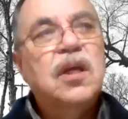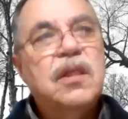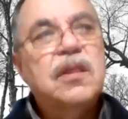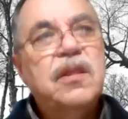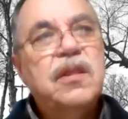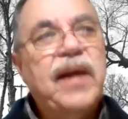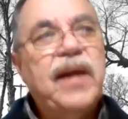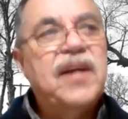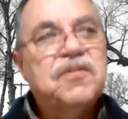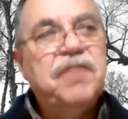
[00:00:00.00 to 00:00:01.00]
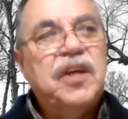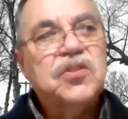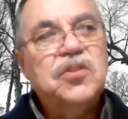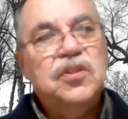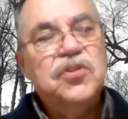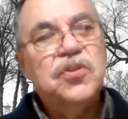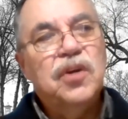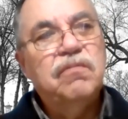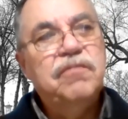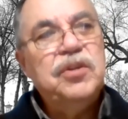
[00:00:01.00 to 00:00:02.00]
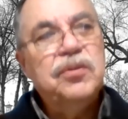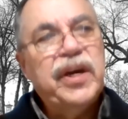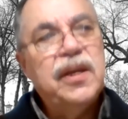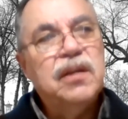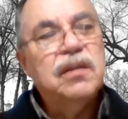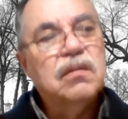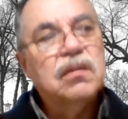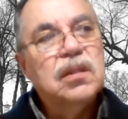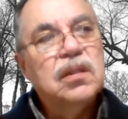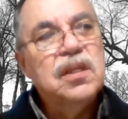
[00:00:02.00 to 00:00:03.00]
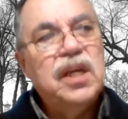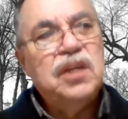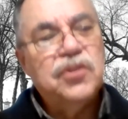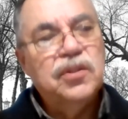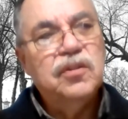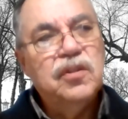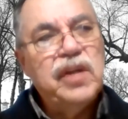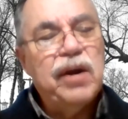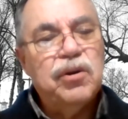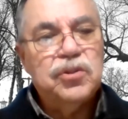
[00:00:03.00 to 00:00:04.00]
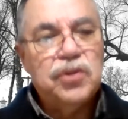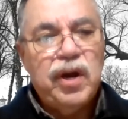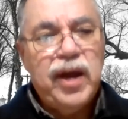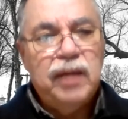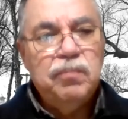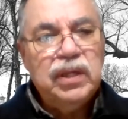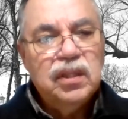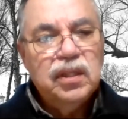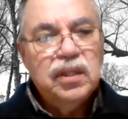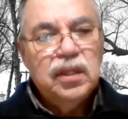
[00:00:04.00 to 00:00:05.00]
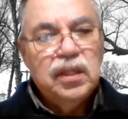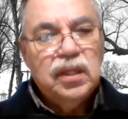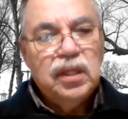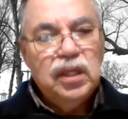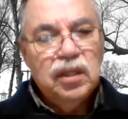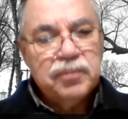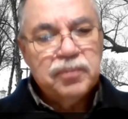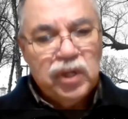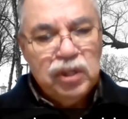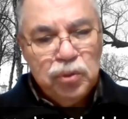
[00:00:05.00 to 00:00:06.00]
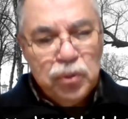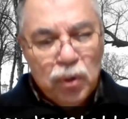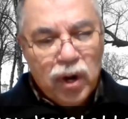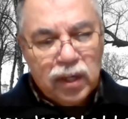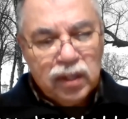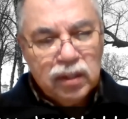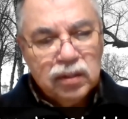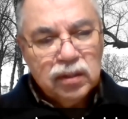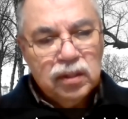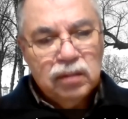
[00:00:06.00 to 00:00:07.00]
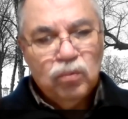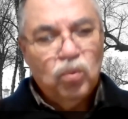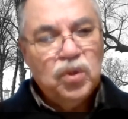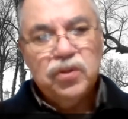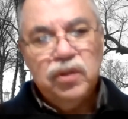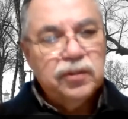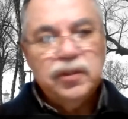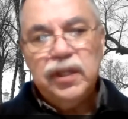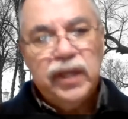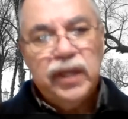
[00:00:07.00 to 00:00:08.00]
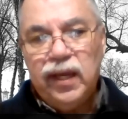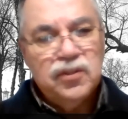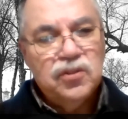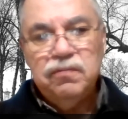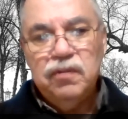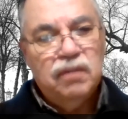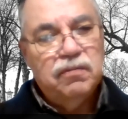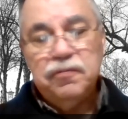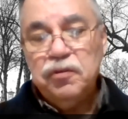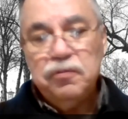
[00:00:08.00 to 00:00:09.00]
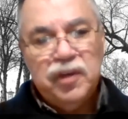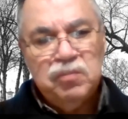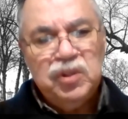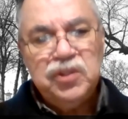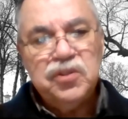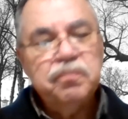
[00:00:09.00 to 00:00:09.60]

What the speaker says: The last vestige of the Oneida Nation, the Oneida tribe in upstate New York, was literally in the hands of a few families.